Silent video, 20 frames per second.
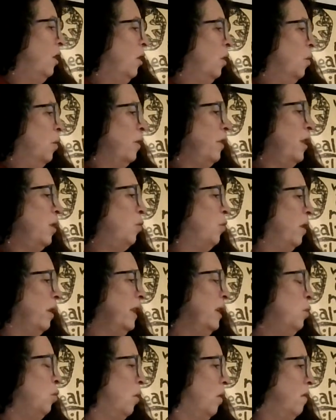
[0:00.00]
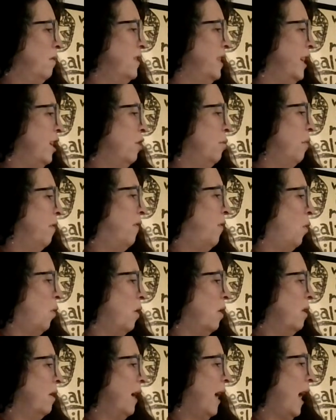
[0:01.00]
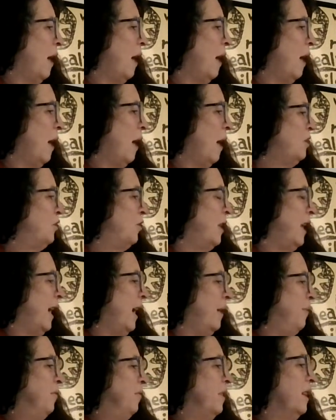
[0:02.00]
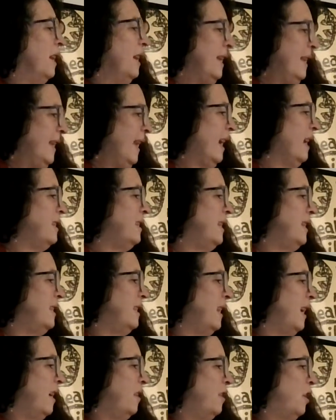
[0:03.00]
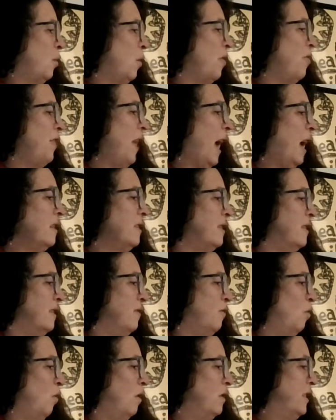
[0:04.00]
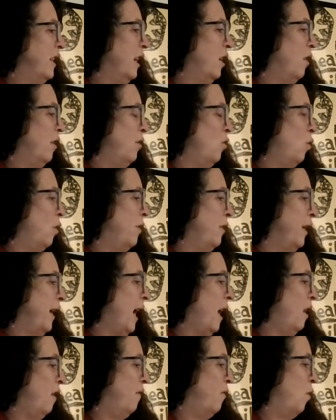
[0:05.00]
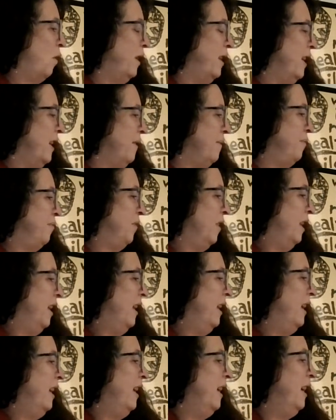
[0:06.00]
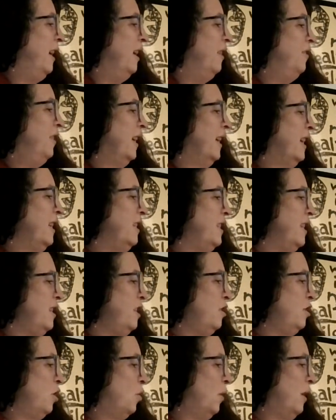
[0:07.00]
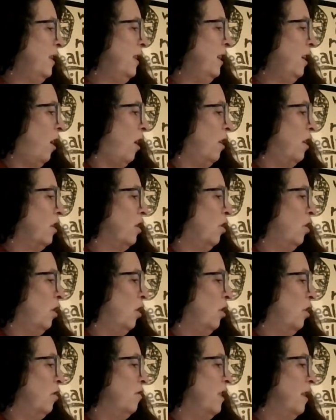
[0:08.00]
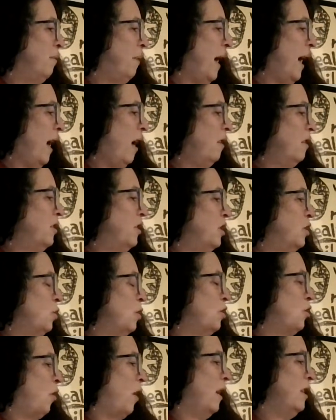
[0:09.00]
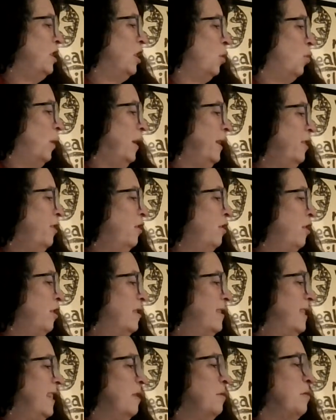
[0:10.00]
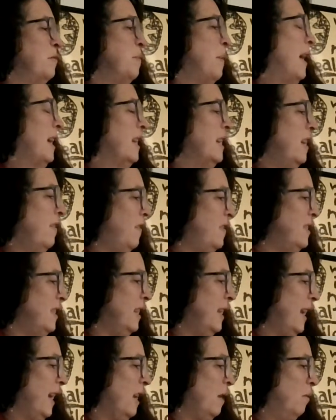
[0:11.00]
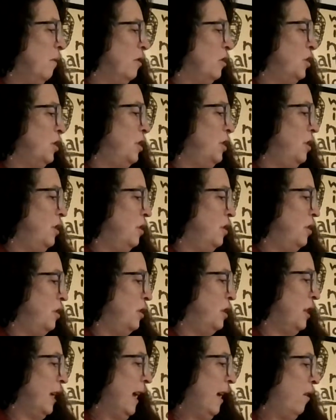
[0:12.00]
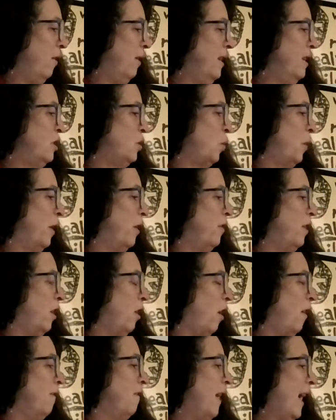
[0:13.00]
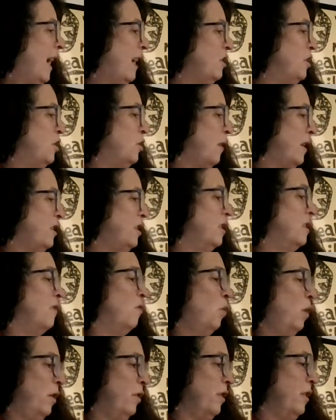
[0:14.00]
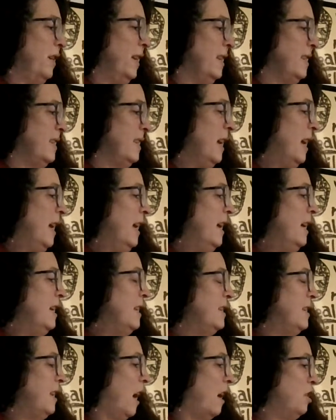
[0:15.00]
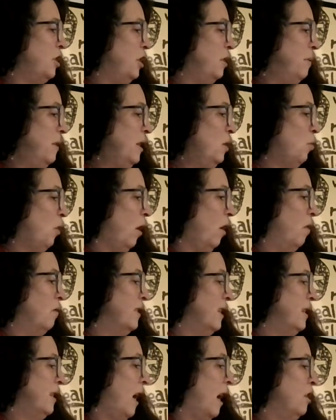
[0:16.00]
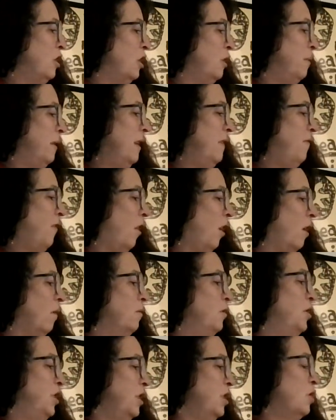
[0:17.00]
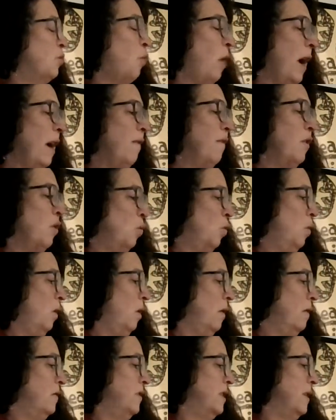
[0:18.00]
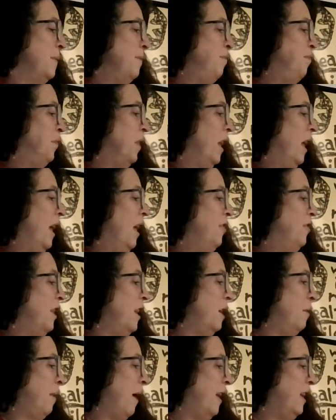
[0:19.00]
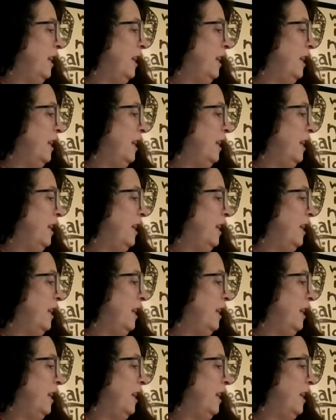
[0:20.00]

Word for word: Were there really wolves here before? Abby asked her dad. Yes, he said, there were thousands of wolves here in Northern California. They continued to read the article and learned that biologists were trying to reintroduce these magnificent animals to areas where there are vast stretches of wilderness. Not too many roads and not too many farms, just right for wolves. Then, about a